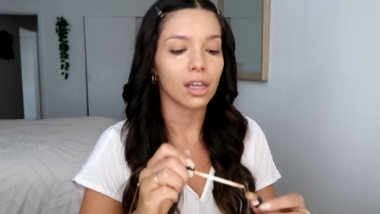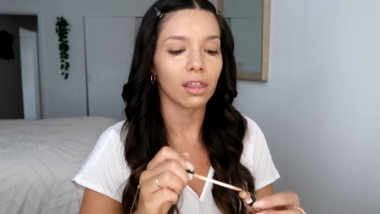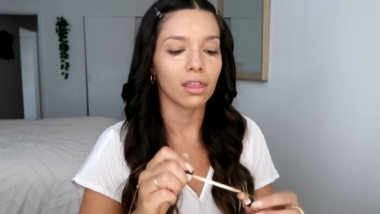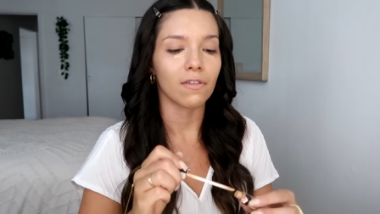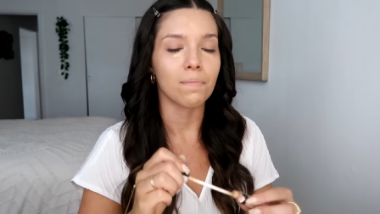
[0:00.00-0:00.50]

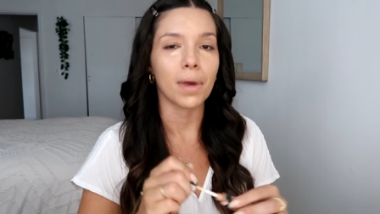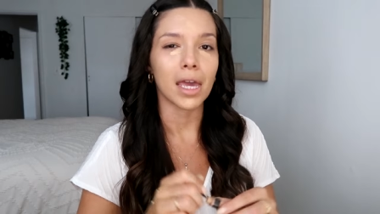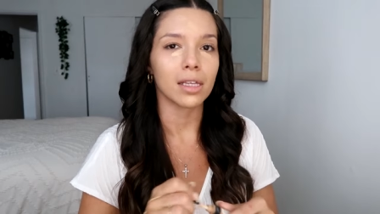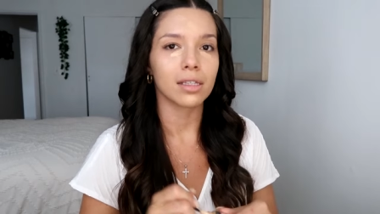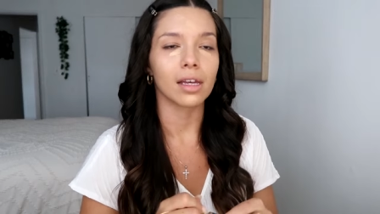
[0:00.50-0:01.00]
like the
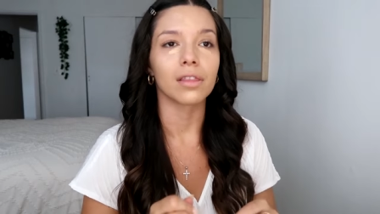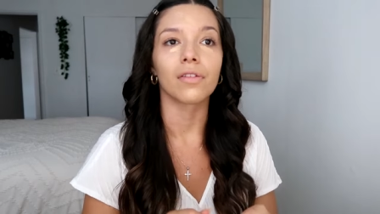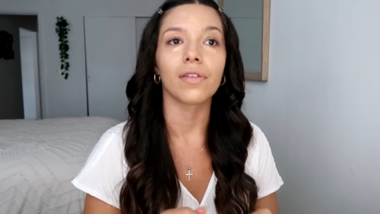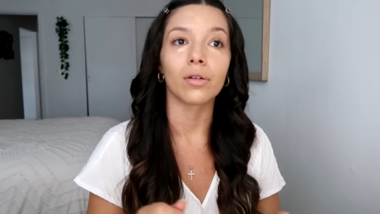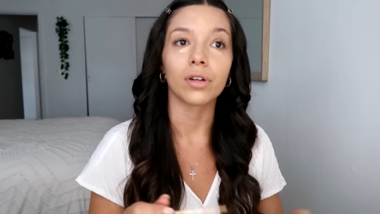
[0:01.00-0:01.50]
base and the
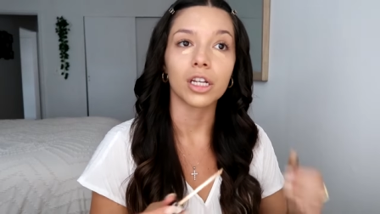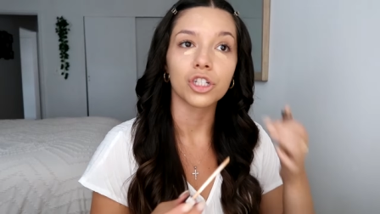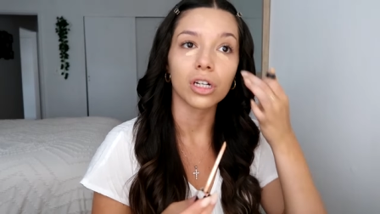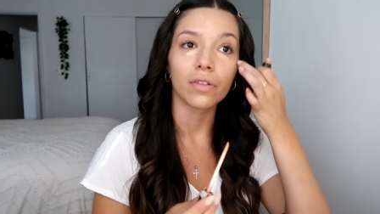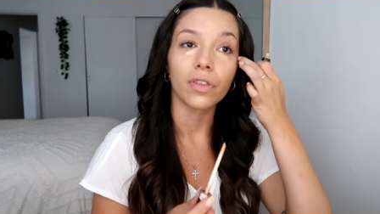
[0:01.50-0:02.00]

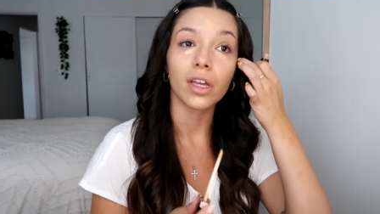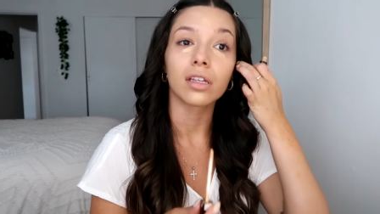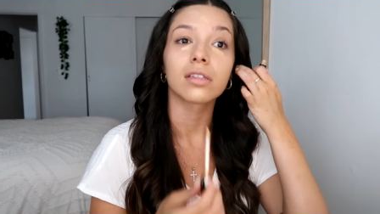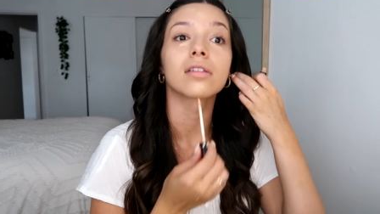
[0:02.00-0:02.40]
foundation of things.